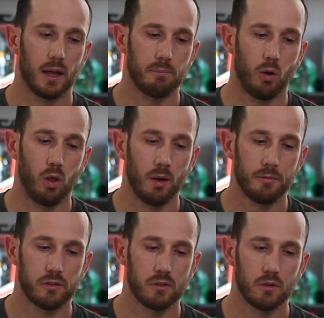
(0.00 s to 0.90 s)
like
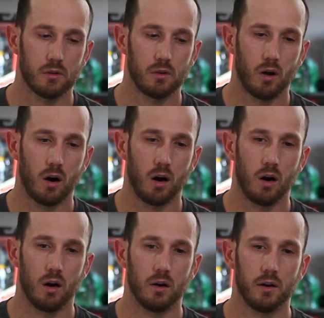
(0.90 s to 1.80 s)
pull-ups
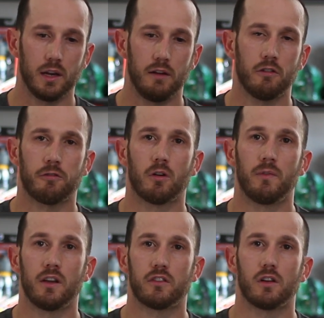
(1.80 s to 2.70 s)
are, even for
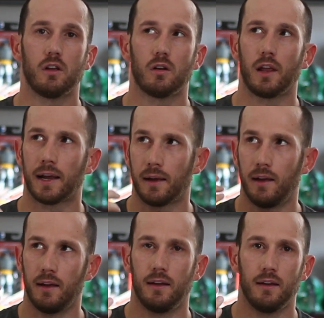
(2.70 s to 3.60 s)
me still, are like
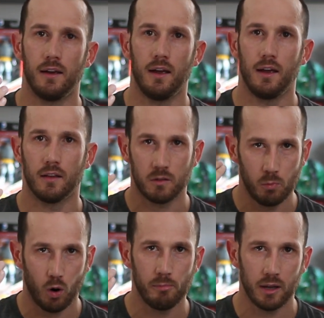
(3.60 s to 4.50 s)
it's
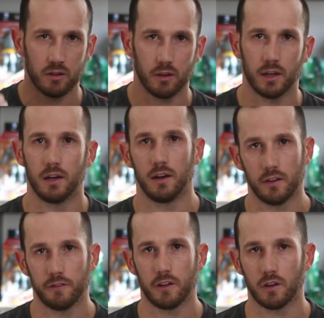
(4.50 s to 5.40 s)
more mental than it
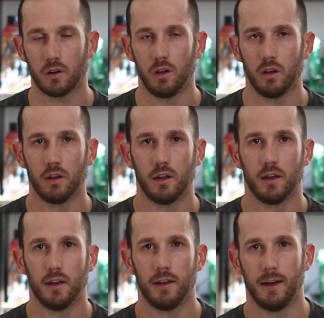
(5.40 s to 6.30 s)
is physical.
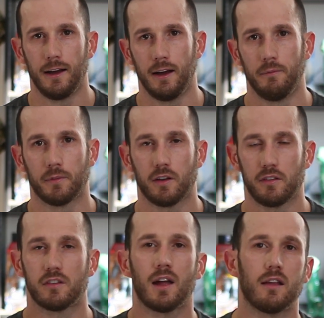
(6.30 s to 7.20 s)
Because
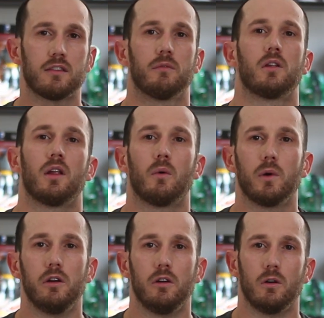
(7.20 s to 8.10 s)
it's not something that
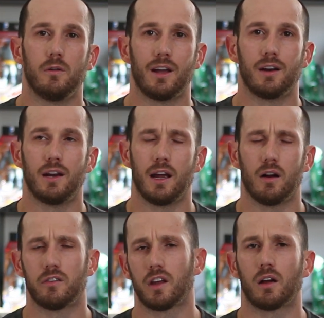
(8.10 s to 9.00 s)
we do day to
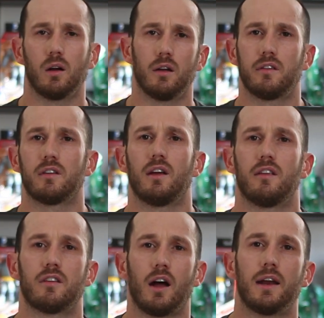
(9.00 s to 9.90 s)
day.
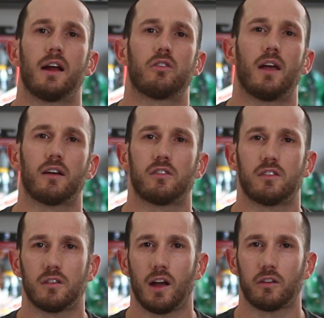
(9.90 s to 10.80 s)
It's not natural
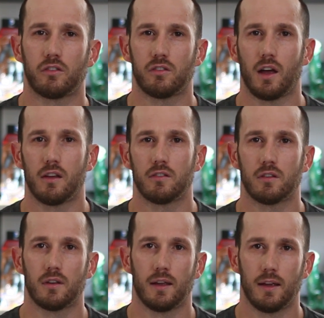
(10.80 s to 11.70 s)
exercise